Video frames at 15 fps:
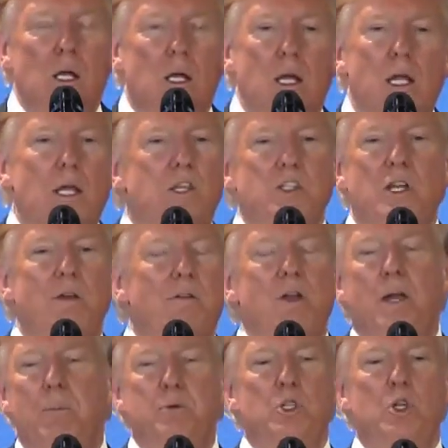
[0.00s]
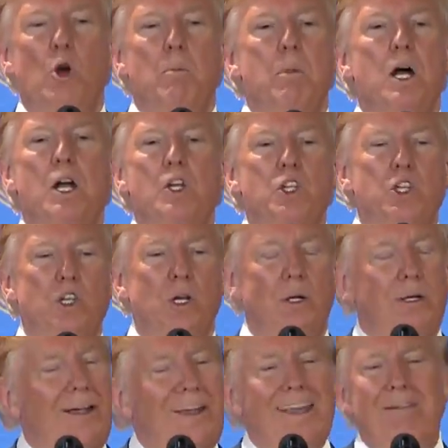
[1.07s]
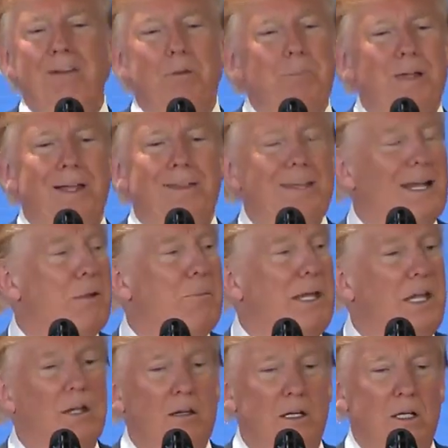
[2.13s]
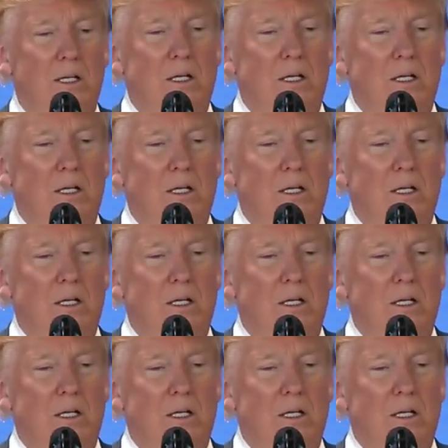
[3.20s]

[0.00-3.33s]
He has given up so much. I gave up nothing. I'm here.